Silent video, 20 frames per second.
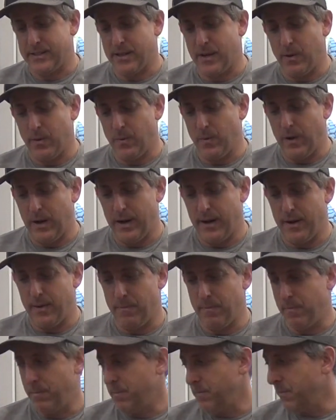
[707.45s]
so
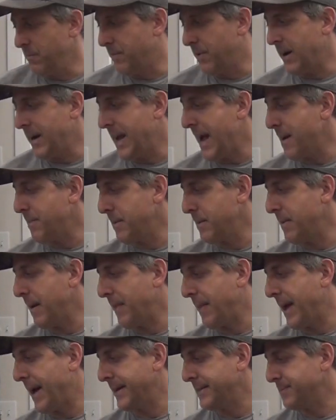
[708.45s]
very happy
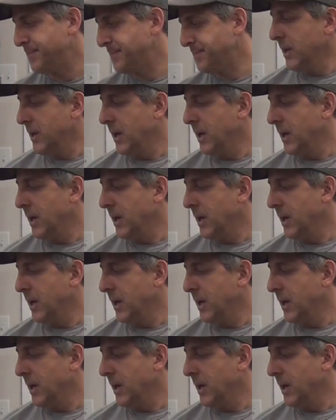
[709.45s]
about that.